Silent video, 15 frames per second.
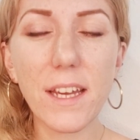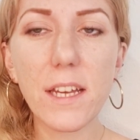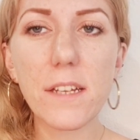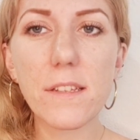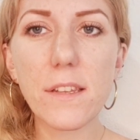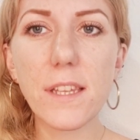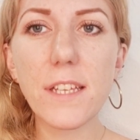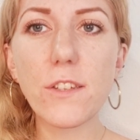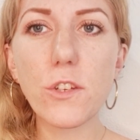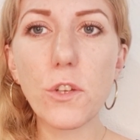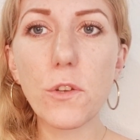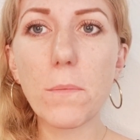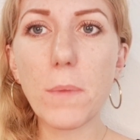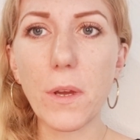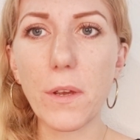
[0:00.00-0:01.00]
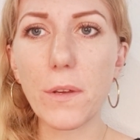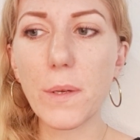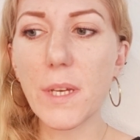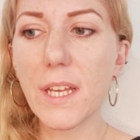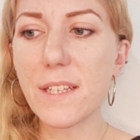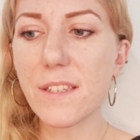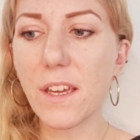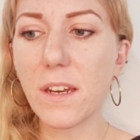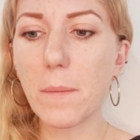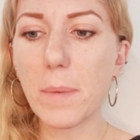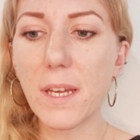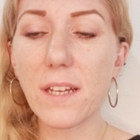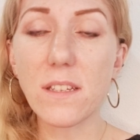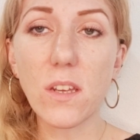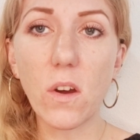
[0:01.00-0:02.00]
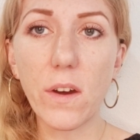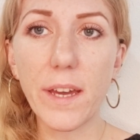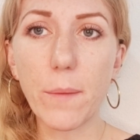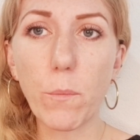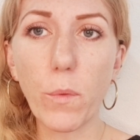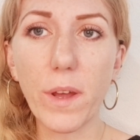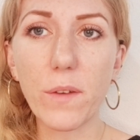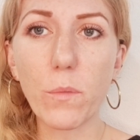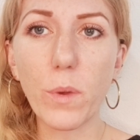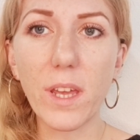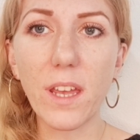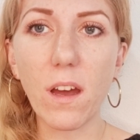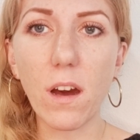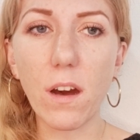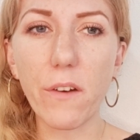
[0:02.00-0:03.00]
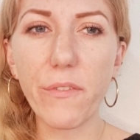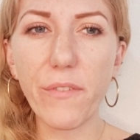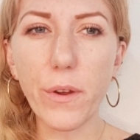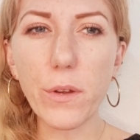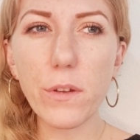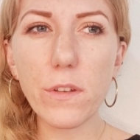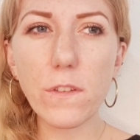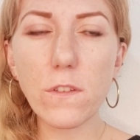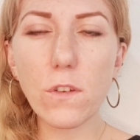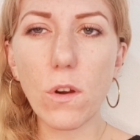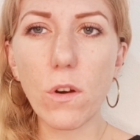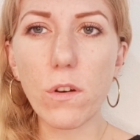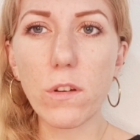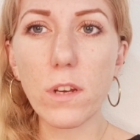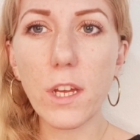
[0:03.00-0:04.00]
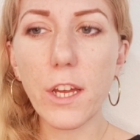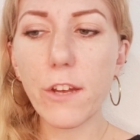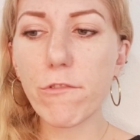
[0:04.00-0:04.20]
So this new moon is going to be a time when we are focused on